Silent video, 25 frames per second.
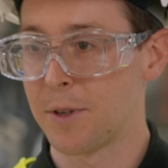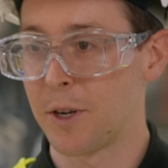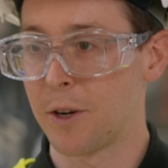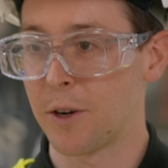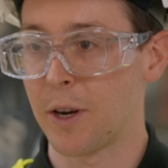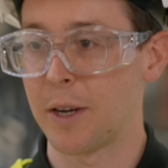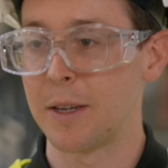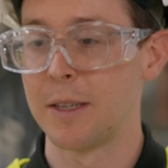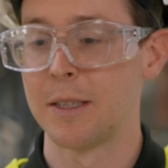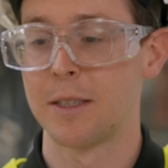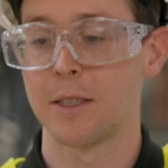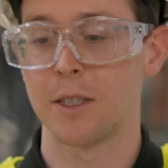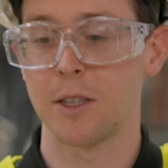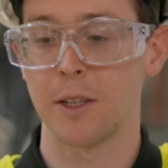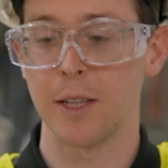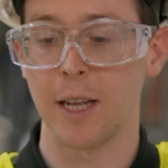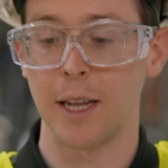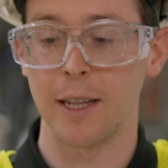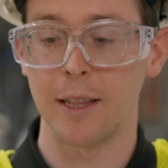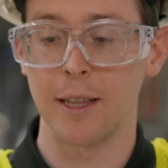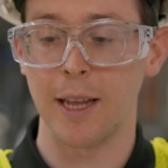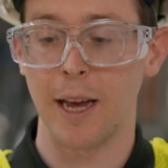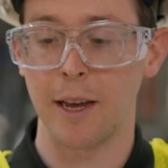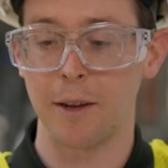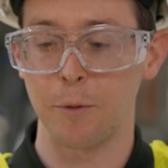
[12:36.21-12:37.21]
Okay. So
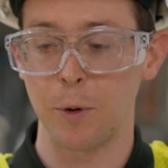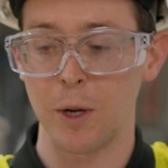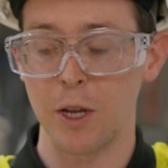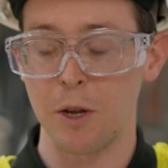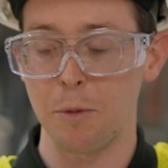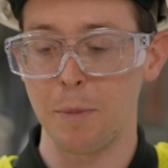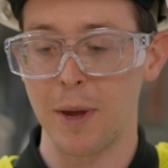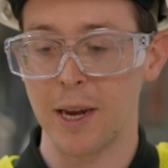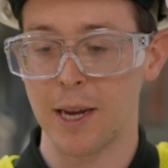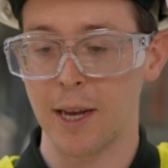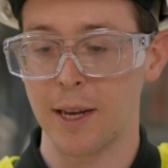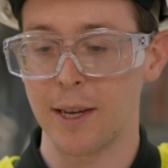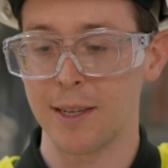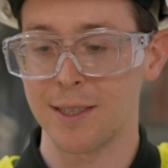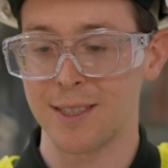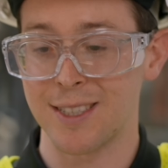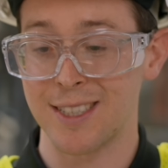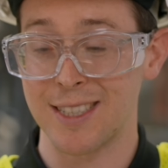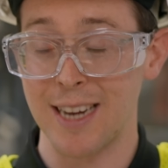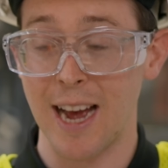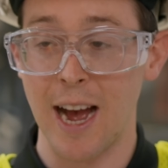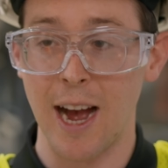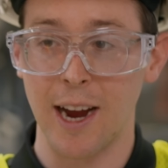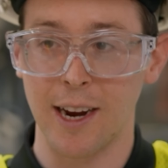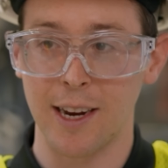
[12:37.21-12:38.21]
then that way you make a
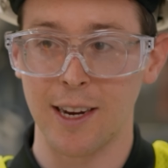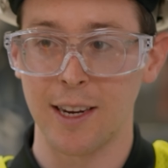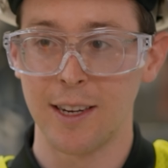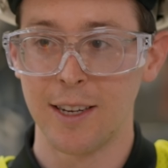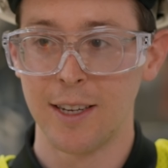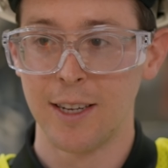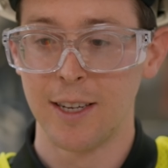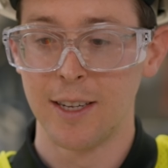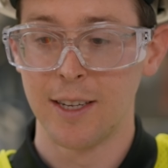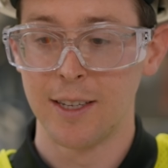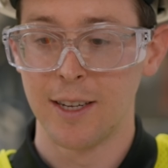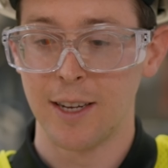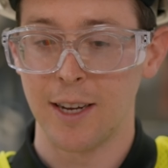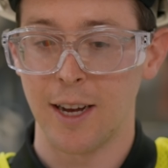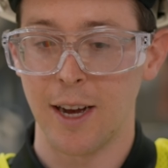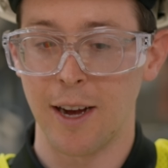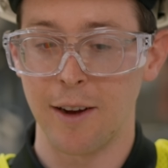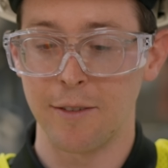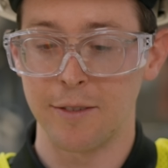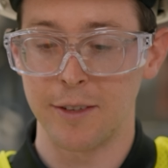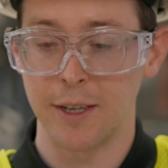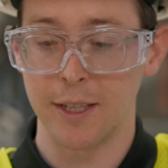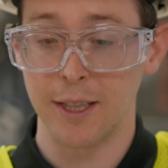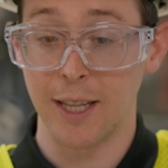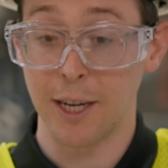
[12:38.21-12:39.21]
stack
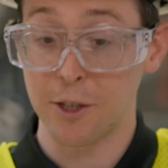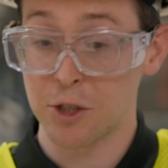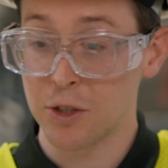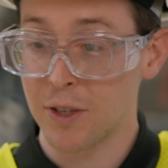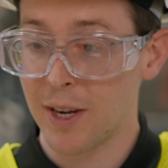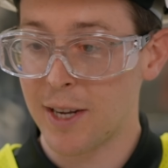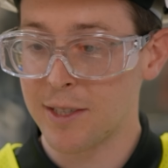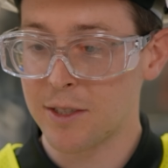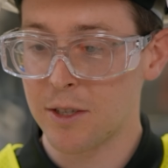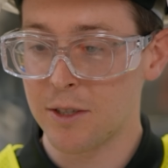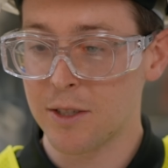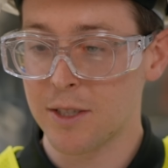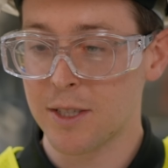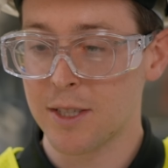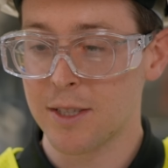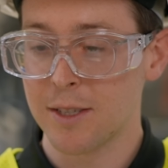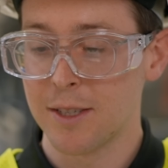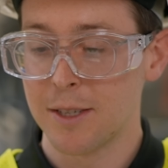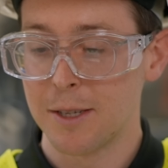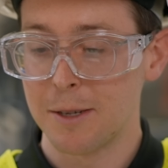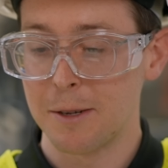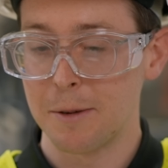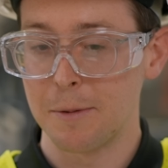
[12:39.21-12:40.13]
of electrolyzers.